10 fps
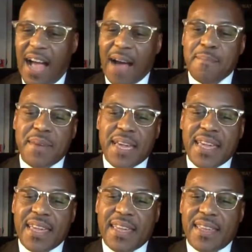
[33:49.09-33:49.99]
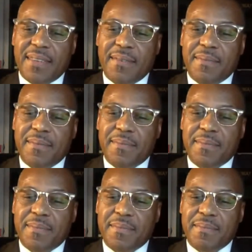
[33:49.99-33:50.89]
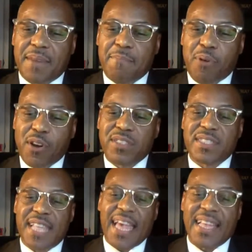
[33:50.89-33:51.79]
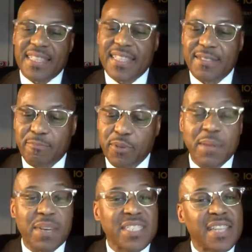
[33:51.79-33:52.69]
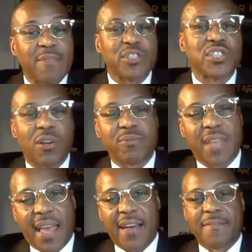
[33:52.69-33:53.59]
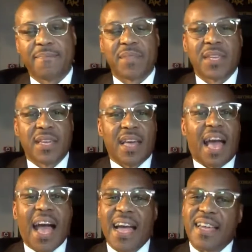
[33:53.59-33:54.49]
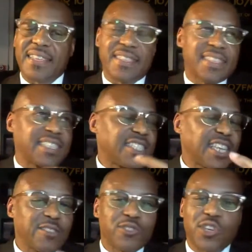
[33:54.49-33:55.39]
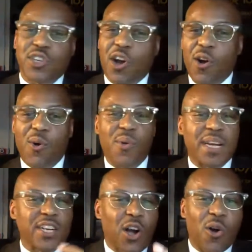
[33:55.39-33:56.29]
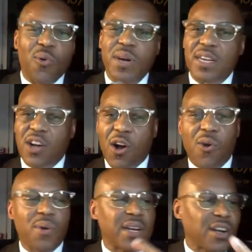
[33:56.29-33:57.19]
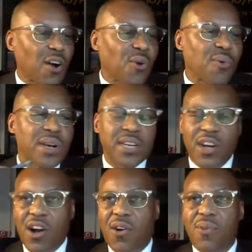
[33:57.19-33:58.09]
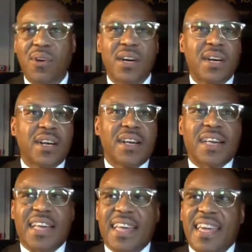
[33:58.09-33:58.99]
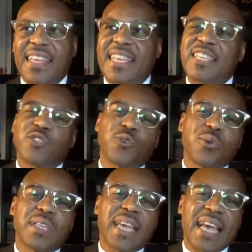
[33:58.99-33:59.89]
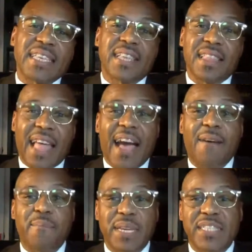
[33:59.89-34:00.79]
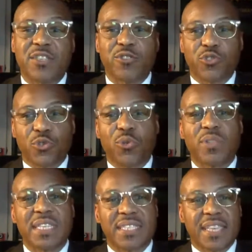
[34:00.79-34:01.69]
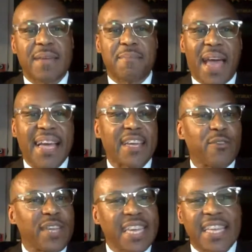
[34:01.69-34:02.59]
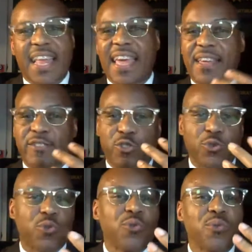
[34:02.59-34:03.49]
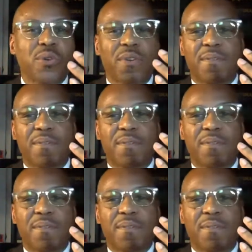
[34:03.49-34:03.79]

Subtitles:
I'm a person that pretty much never slowed down. I continue to go and go and go and go and go. And it truly has allowed me to truly sit back and get a true